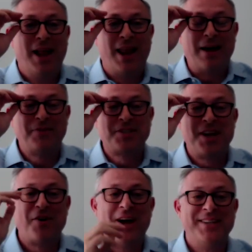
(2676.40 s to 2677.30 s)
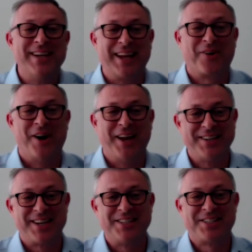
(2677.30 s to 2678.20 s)
life is never idyllic, right?
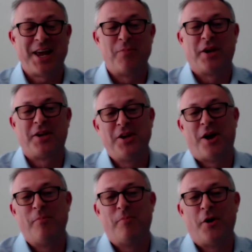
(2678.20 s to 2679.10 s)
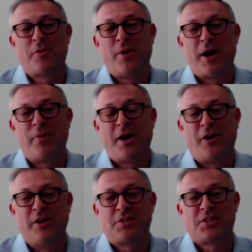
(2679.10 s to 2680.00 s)
As I said, but you know, both my
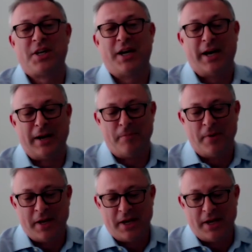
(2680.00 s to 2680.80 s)
parents um,